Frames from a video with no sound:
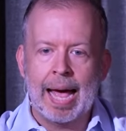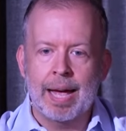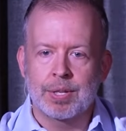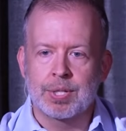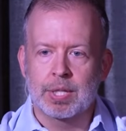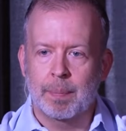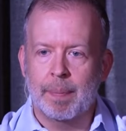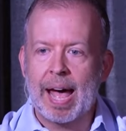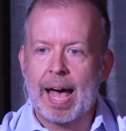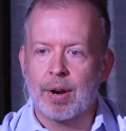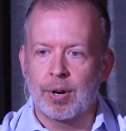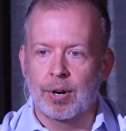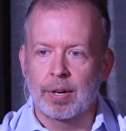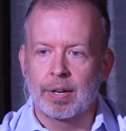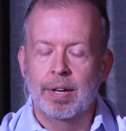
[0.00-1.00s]
as the
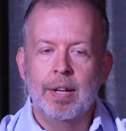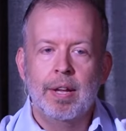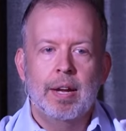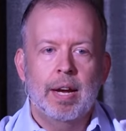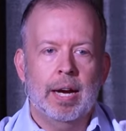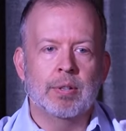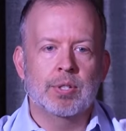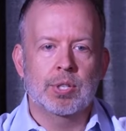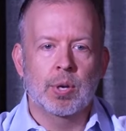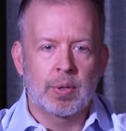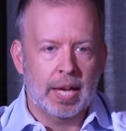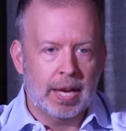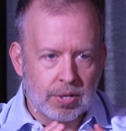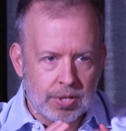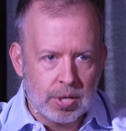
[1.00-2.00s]
pattern. And so
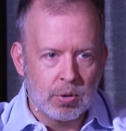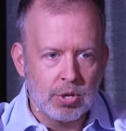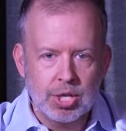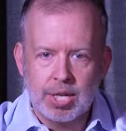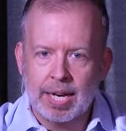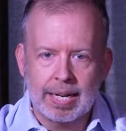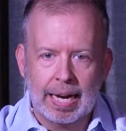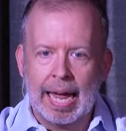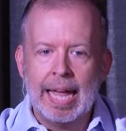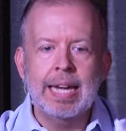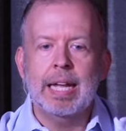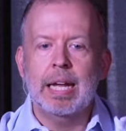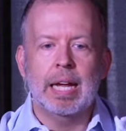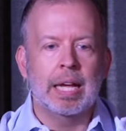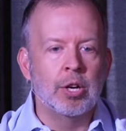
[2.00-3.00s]
they associate
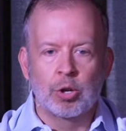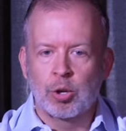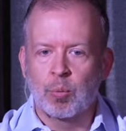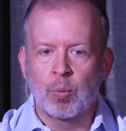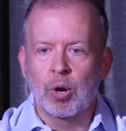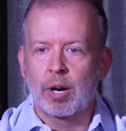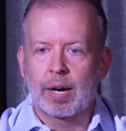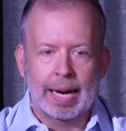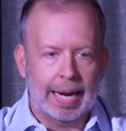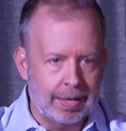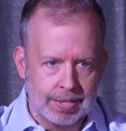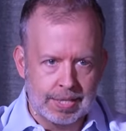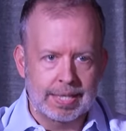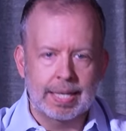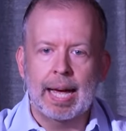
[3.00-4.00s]
any inner work
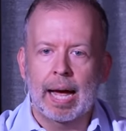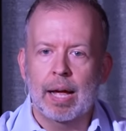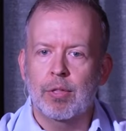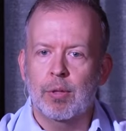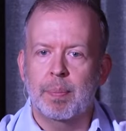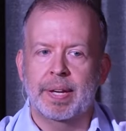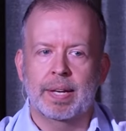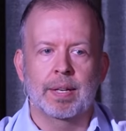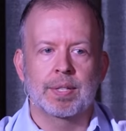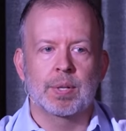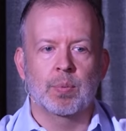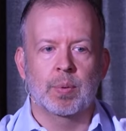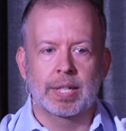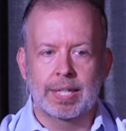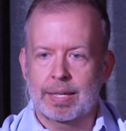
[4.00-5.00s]
as death because
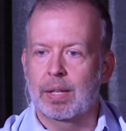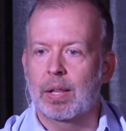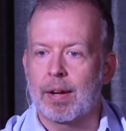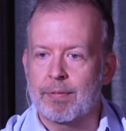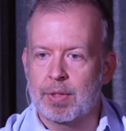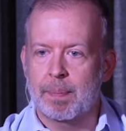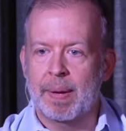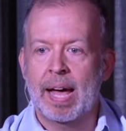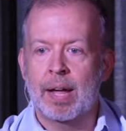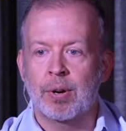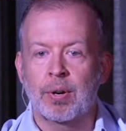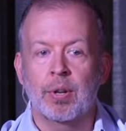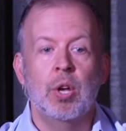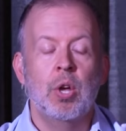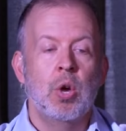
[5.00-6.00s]
it would kill off the
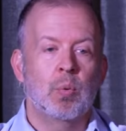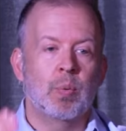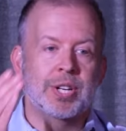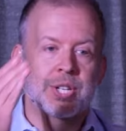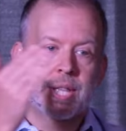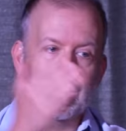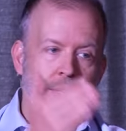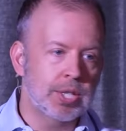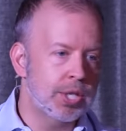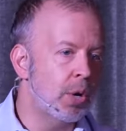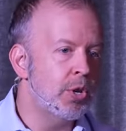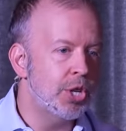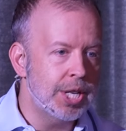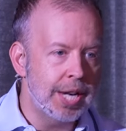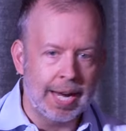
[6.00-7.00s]
pattern, which they
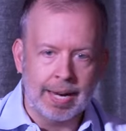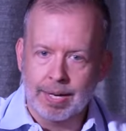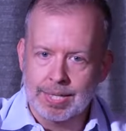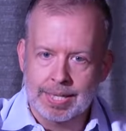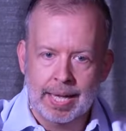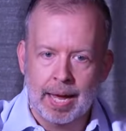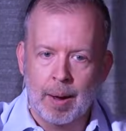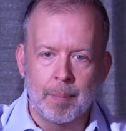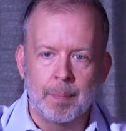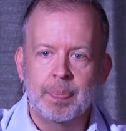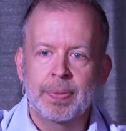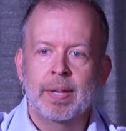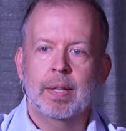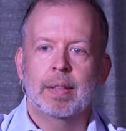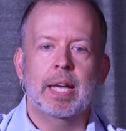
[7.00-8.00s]
associate as them.
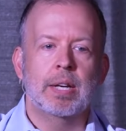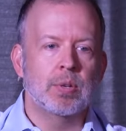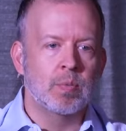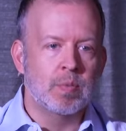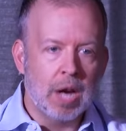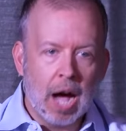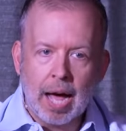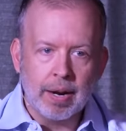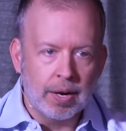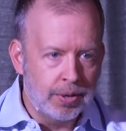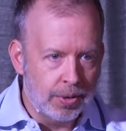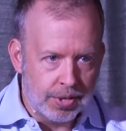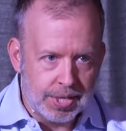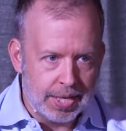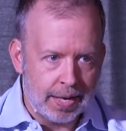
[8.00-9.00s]
They do not
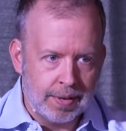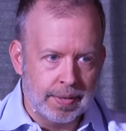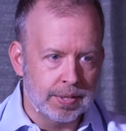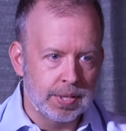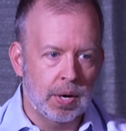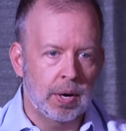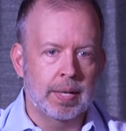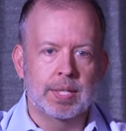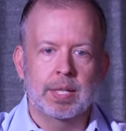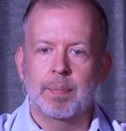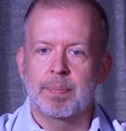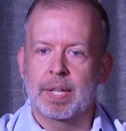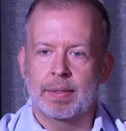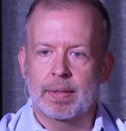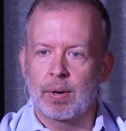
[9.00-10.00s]
understand this
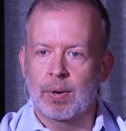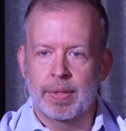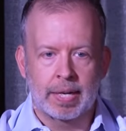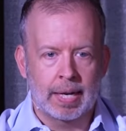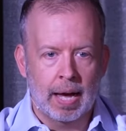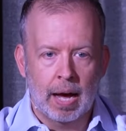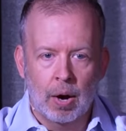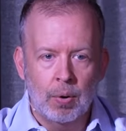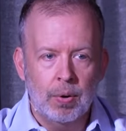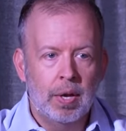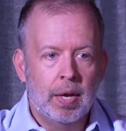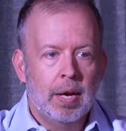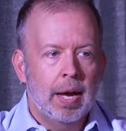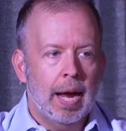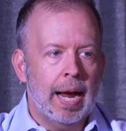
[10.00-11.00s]
concept that they're the now,
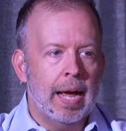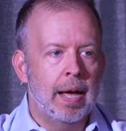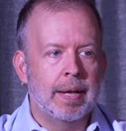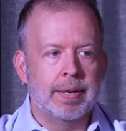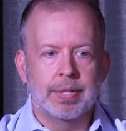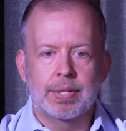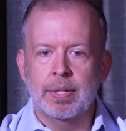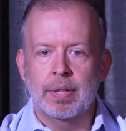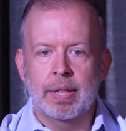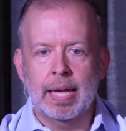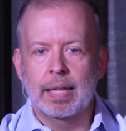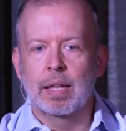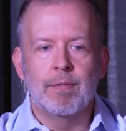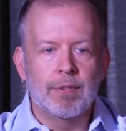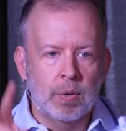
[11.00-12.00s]
and
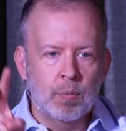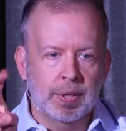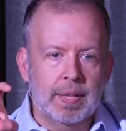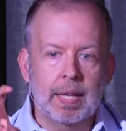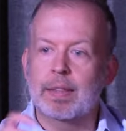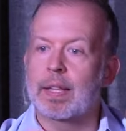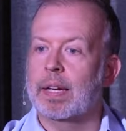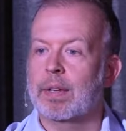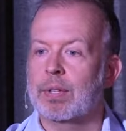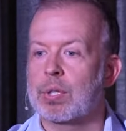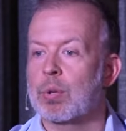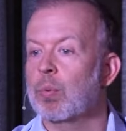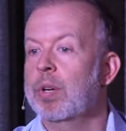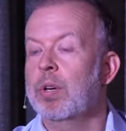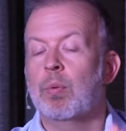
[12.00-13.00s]
they live in what they think is
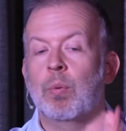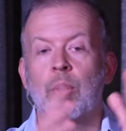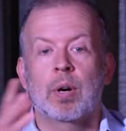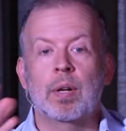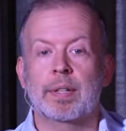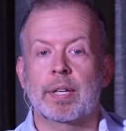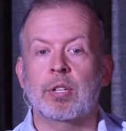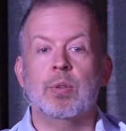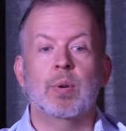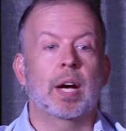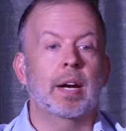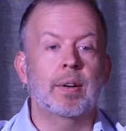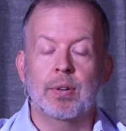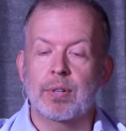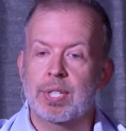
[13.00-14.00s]
the real world. And you
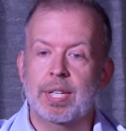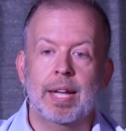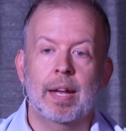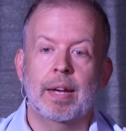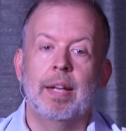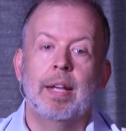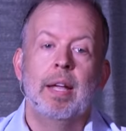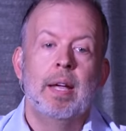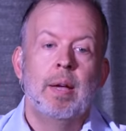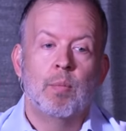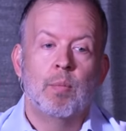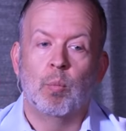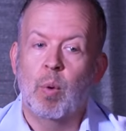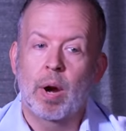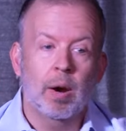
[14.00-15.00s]
got to understand
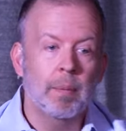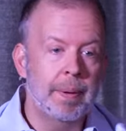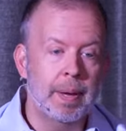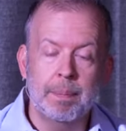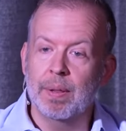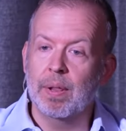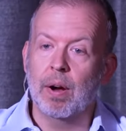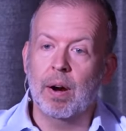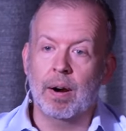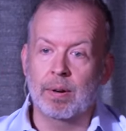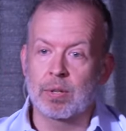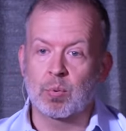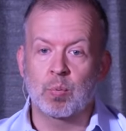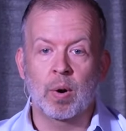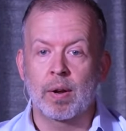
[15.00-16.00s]
where people are
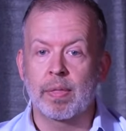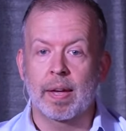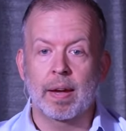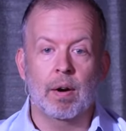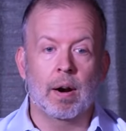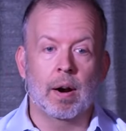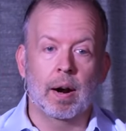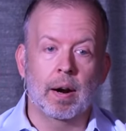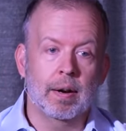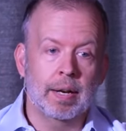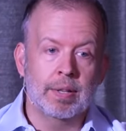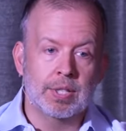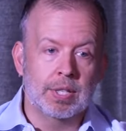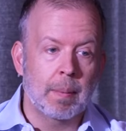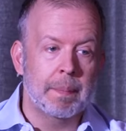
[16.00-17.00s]
is where they are.
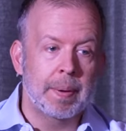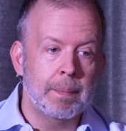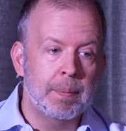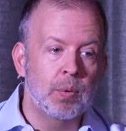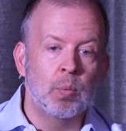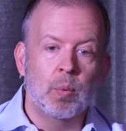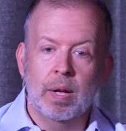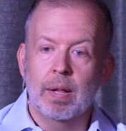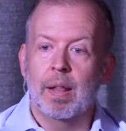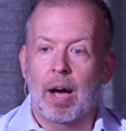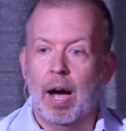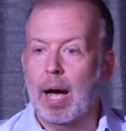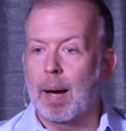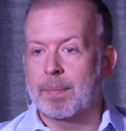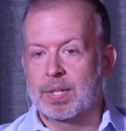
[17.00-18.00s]
And some people will
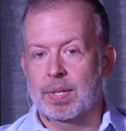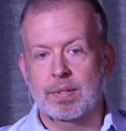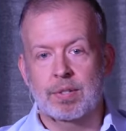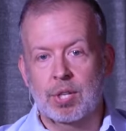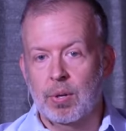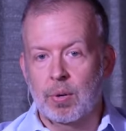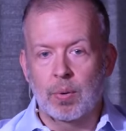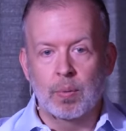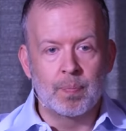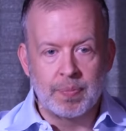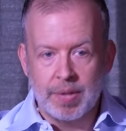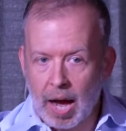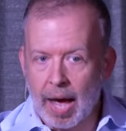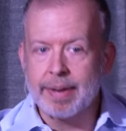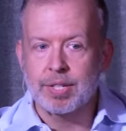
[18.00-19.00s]
opt to
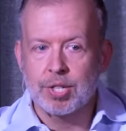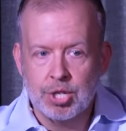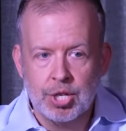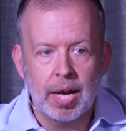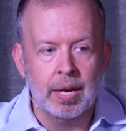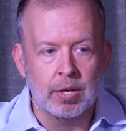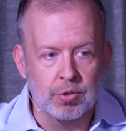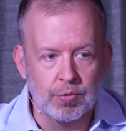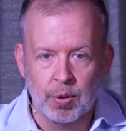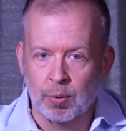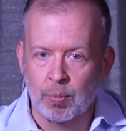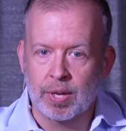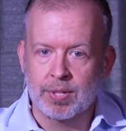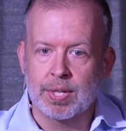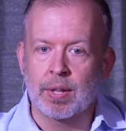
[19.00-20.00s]
not change for
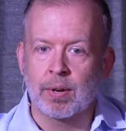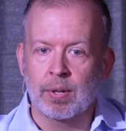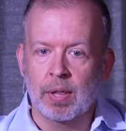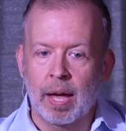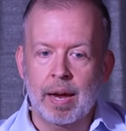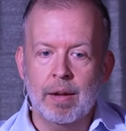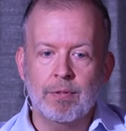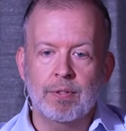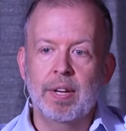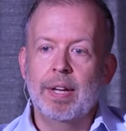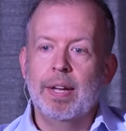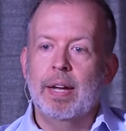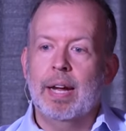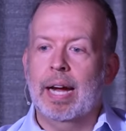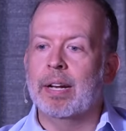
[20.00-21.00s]
the rest of their life.
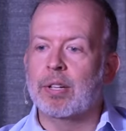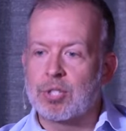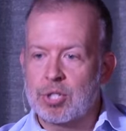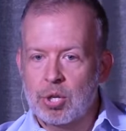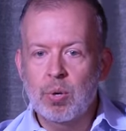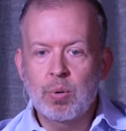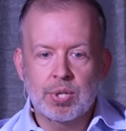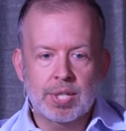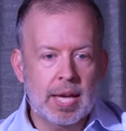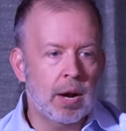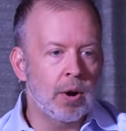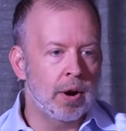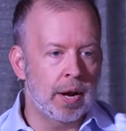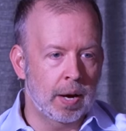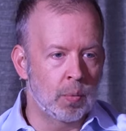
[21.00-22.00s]
And it's too
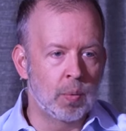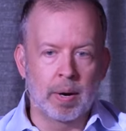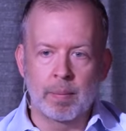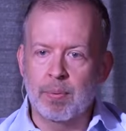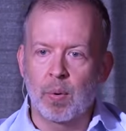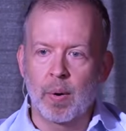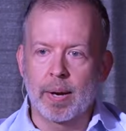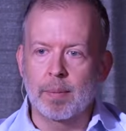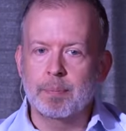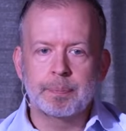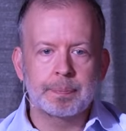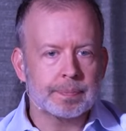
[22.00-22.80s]
scary at one point.